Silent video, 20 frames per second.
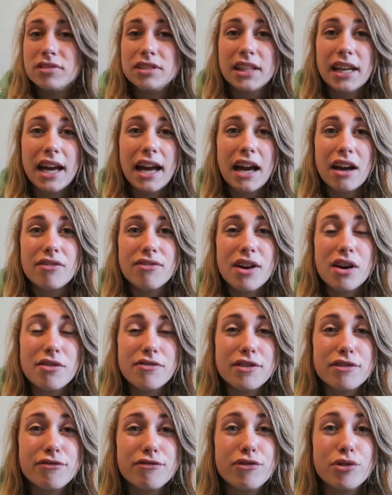have
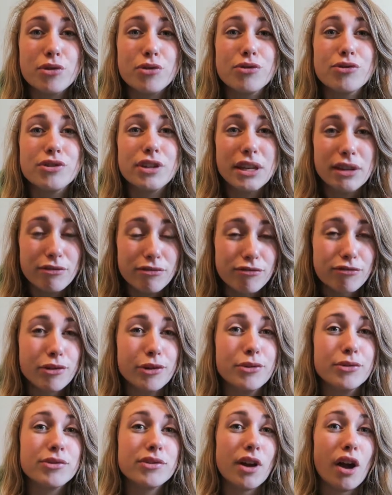healthy foods and
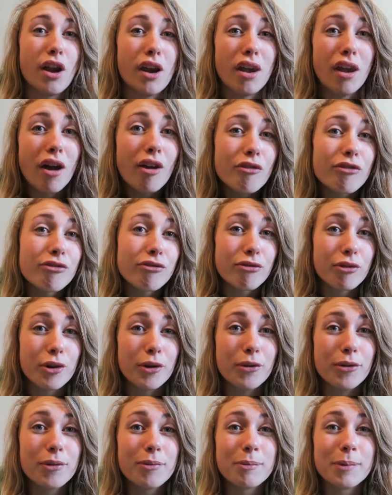fruits, I love
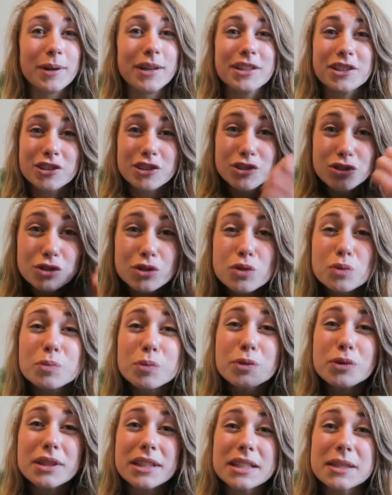fruit, but it's
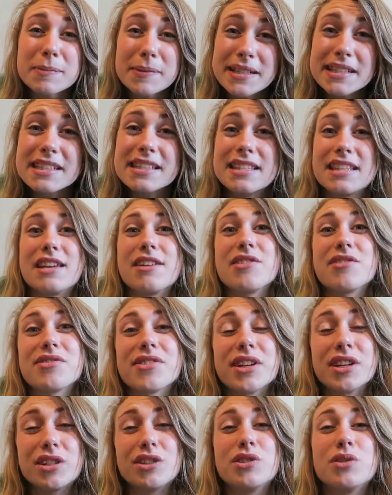super expensive
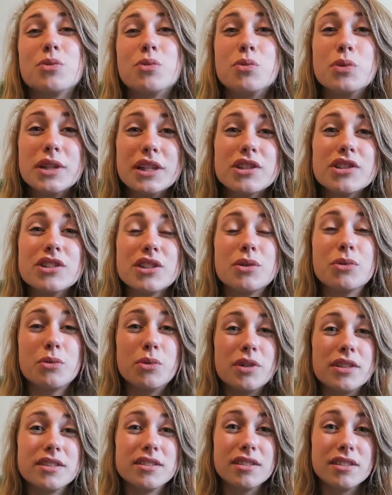and I just wish it
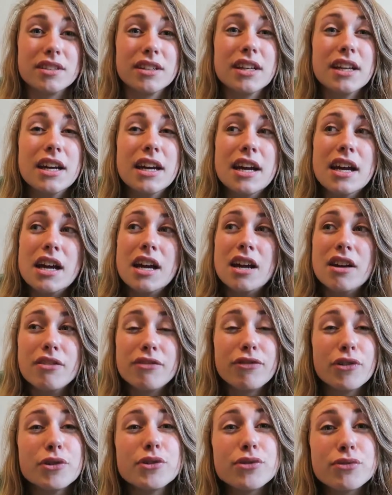wasn't.
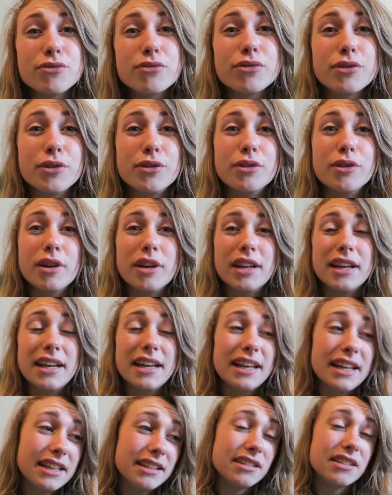Frozen fruit
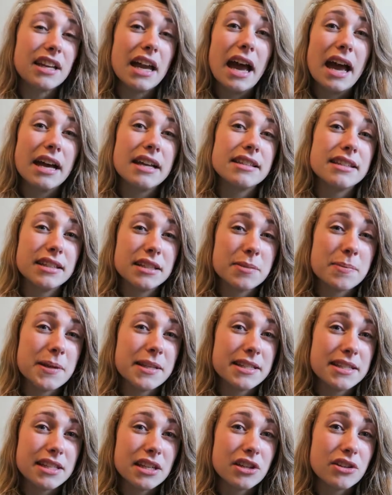isn't as
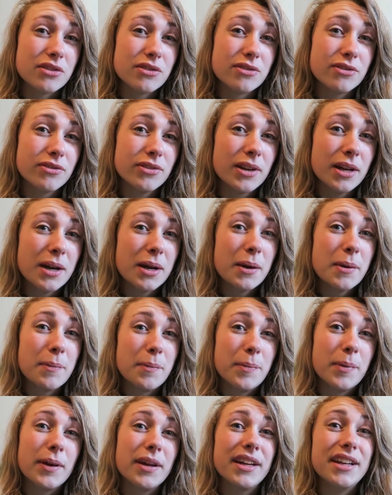expensive,
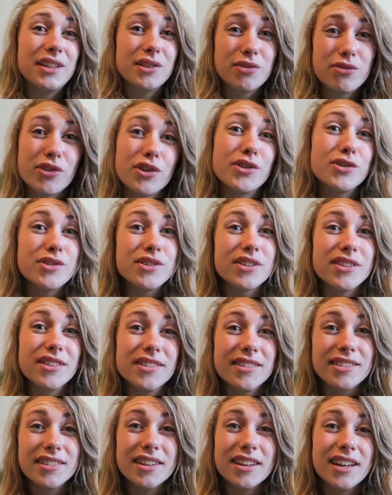but it's
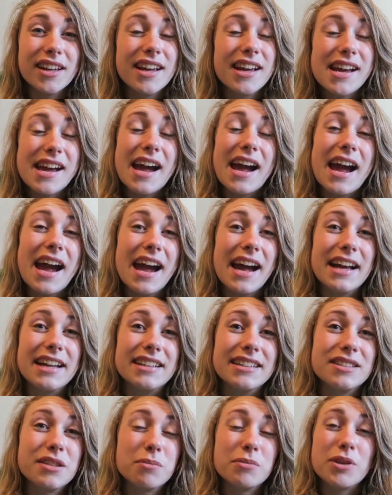frozen,
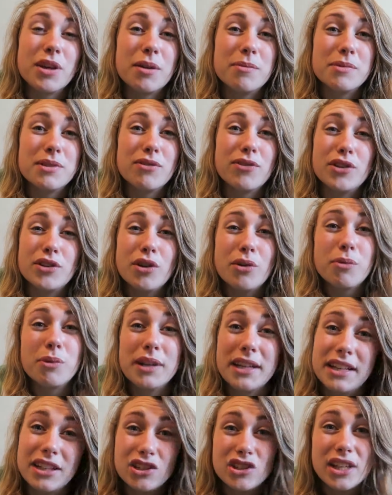and sometimes if I don't
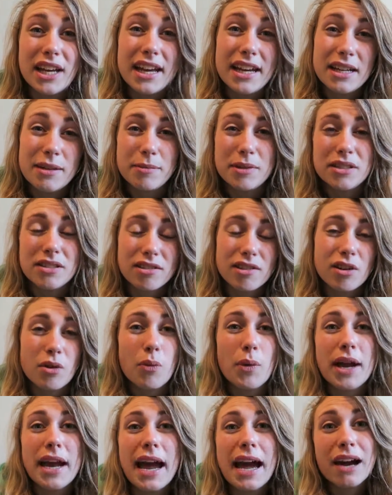want it in a shake, it means I've got to
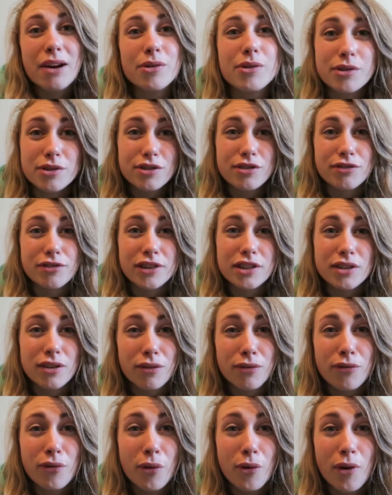wait hours for it
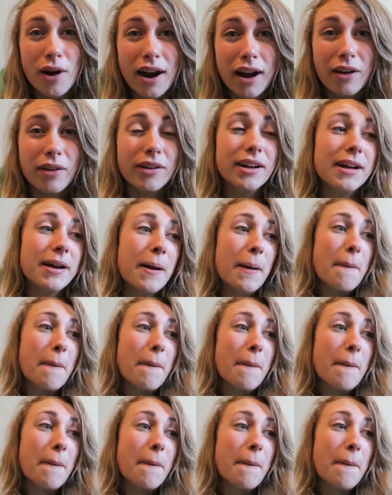to thaw out.